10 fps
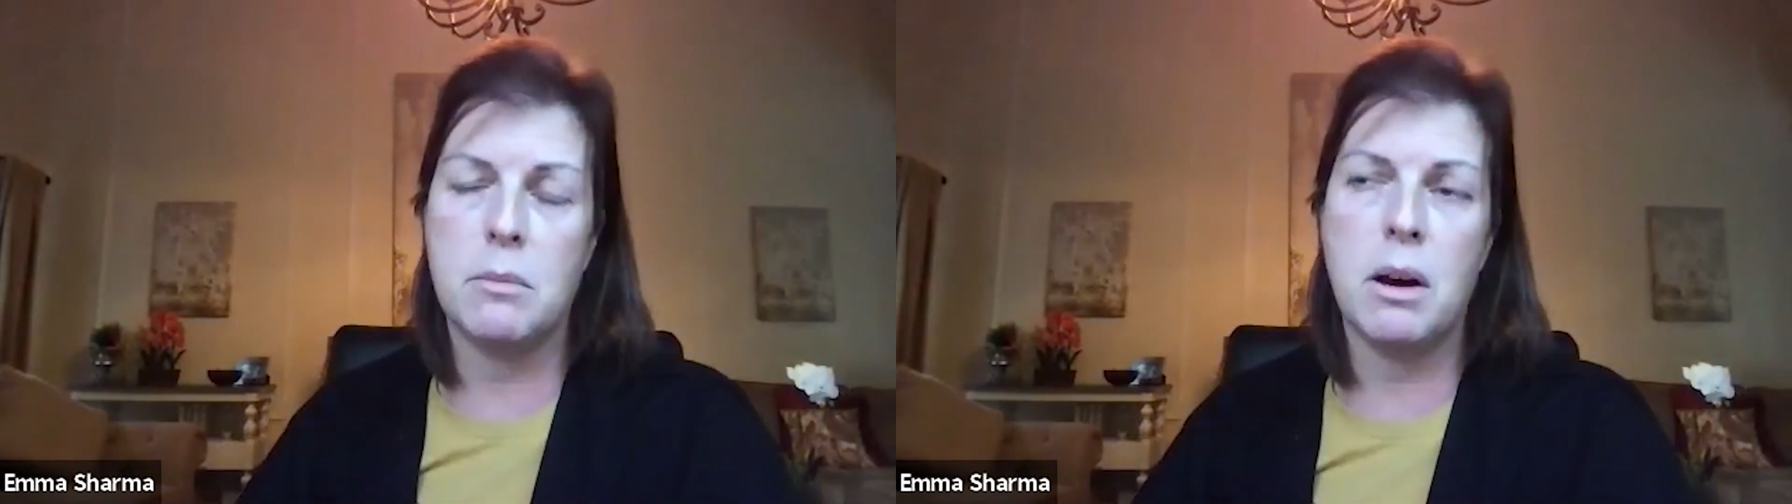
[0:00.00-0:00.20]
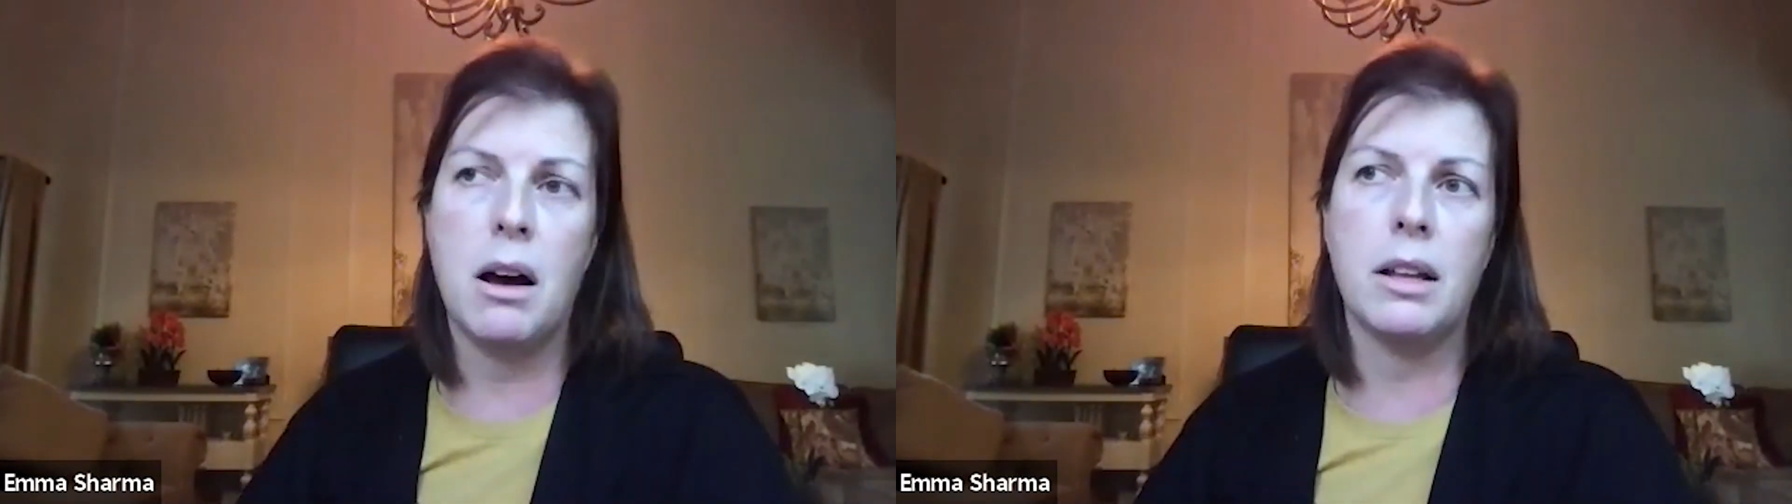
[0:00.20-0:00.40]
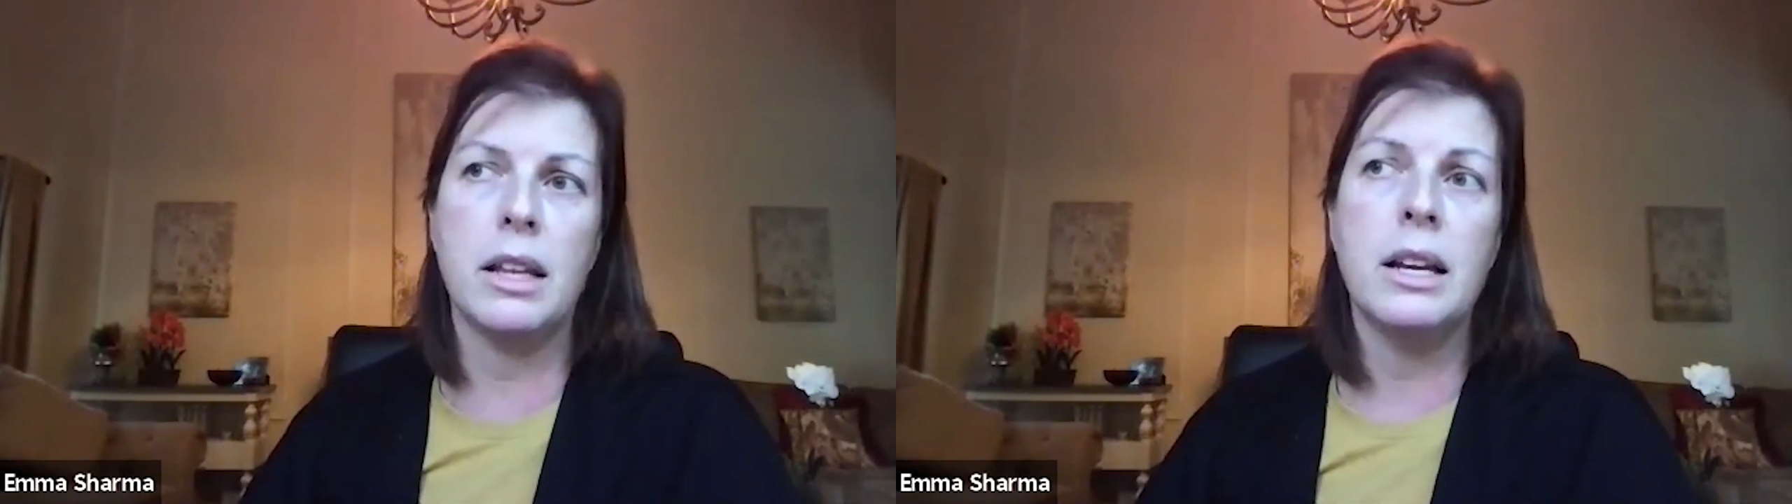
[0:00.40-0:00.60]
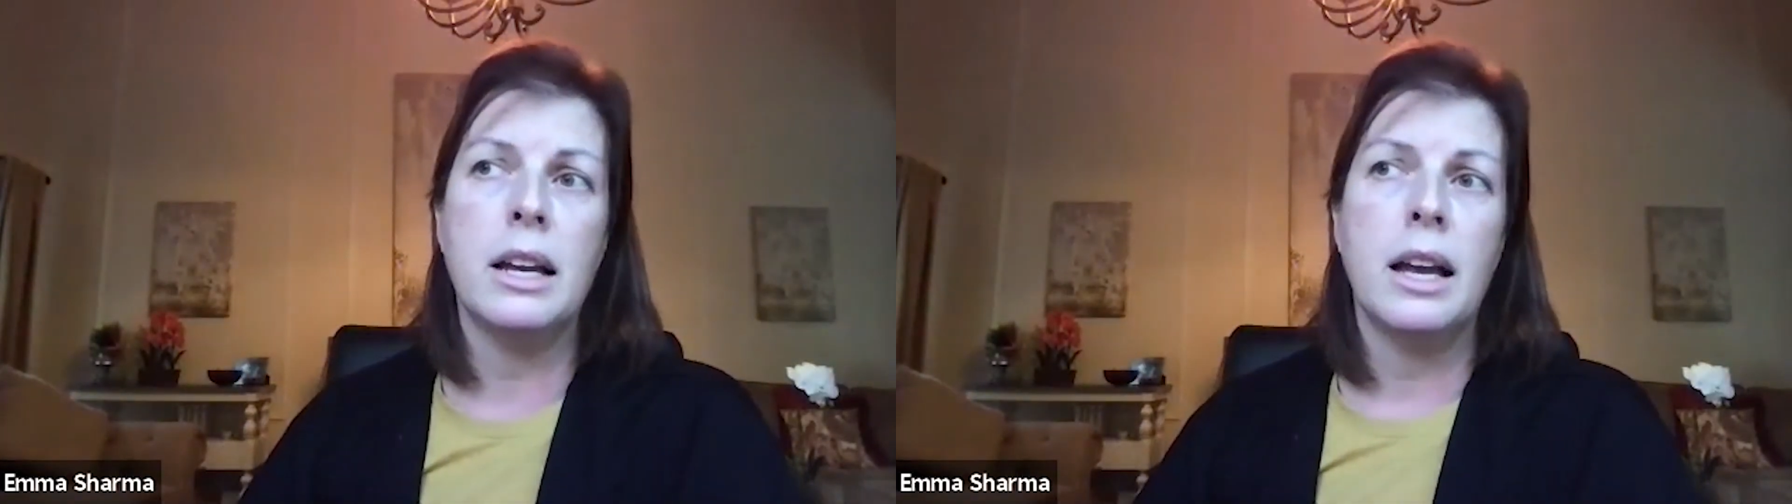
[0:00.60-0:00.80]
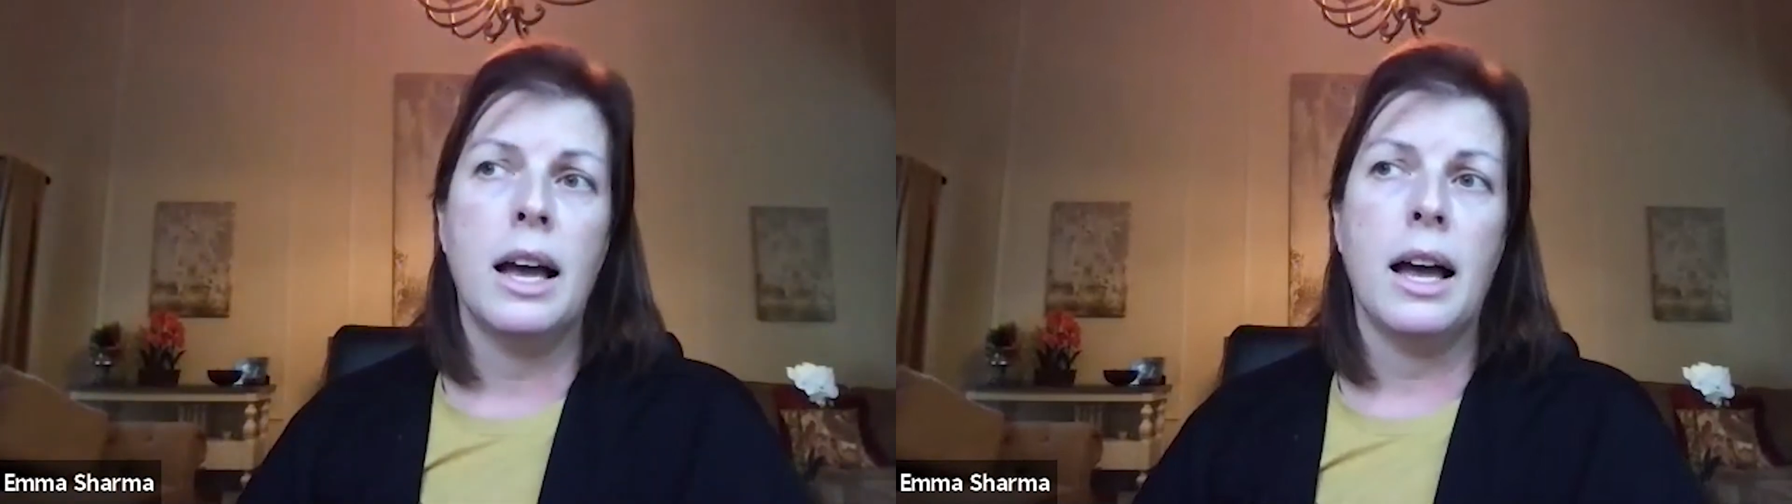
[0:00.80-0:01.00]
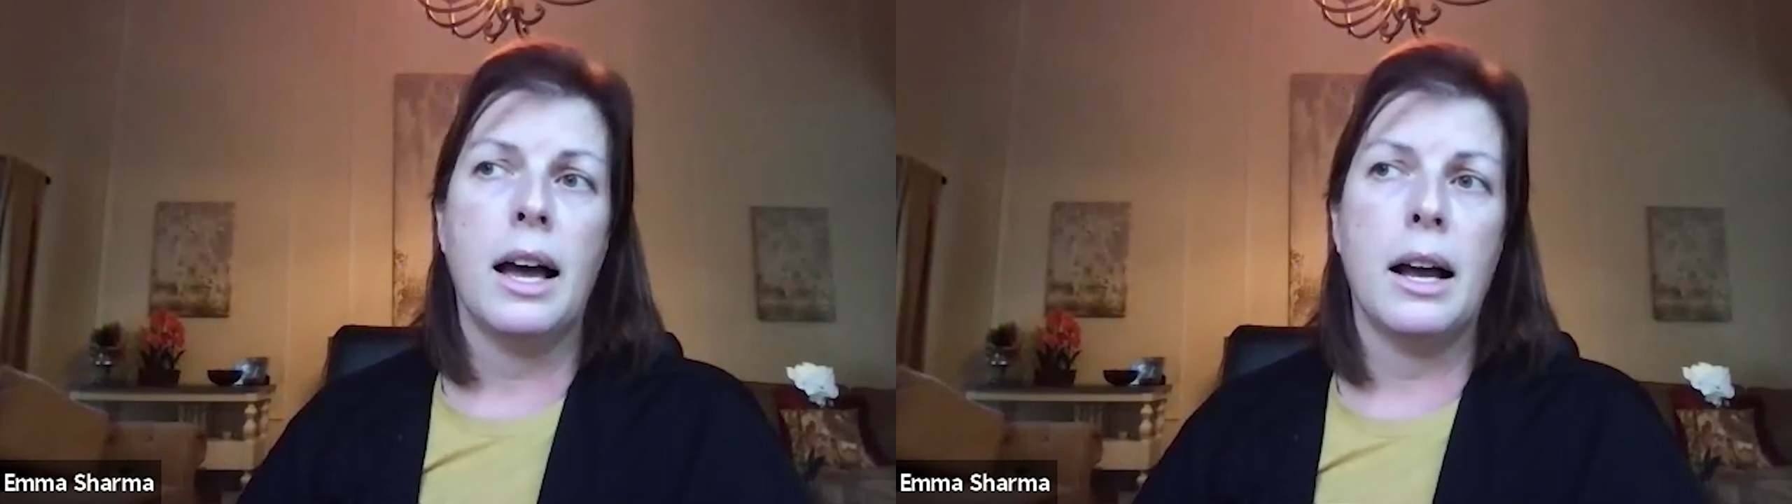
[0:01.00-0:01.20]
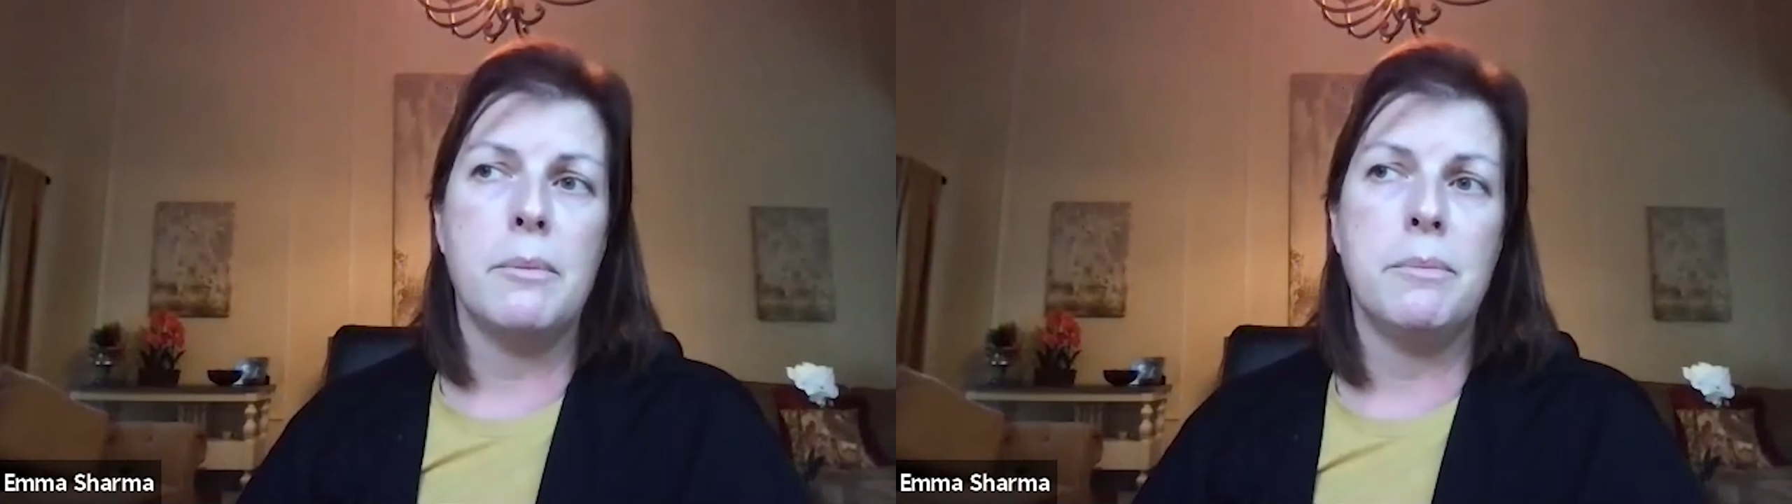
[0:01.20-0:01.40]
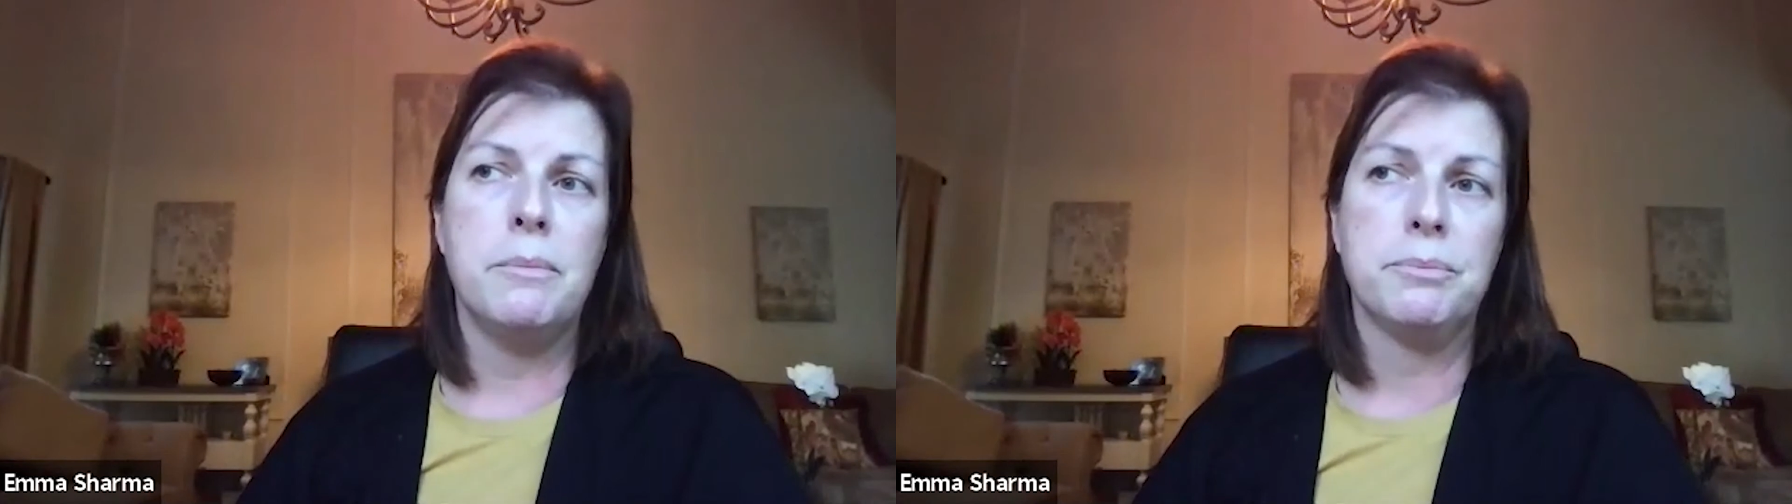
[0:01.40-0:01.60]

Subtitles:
on. Mm-hmm.